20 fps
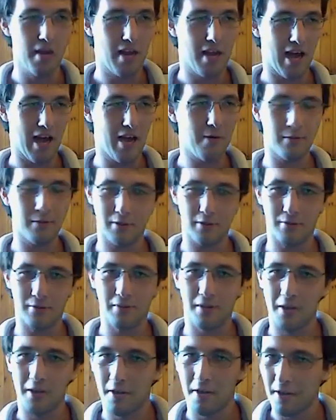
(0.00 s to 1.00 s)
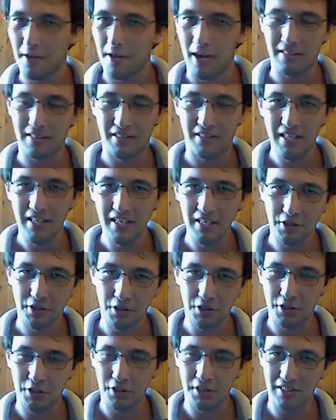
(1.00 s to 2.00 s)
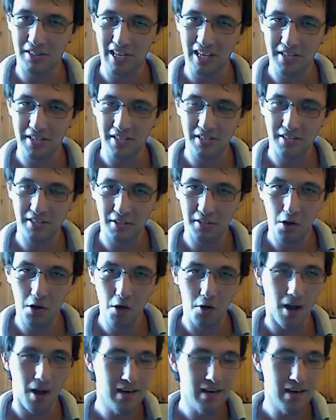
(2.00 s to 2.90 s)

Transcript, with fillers: I was teenager just 10 years ago.